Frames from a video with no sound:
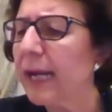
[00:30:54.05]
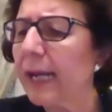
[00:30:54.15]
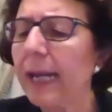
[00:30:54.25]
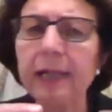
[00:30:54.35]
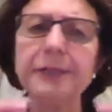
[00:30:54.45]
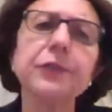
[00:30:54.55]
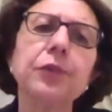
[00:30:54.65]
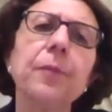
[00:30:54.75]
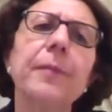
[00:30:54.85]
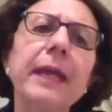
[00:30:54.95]
I'll ask,
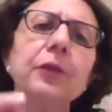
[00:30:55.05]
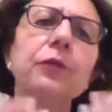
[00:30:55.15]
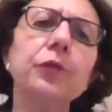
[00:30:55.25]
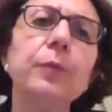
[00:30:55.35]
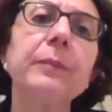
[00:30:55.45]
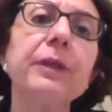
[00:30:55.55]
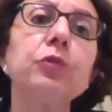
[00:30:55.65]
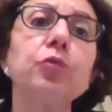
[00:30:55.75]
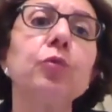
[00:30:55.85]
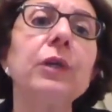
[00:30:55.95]
many of you maybe
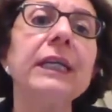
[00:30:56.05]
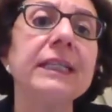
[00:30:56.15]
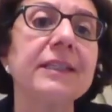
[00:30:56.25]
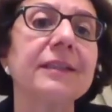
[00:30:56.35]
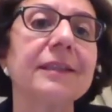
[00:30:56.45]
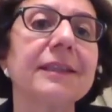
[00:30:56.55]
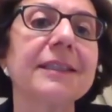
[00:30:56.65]
to list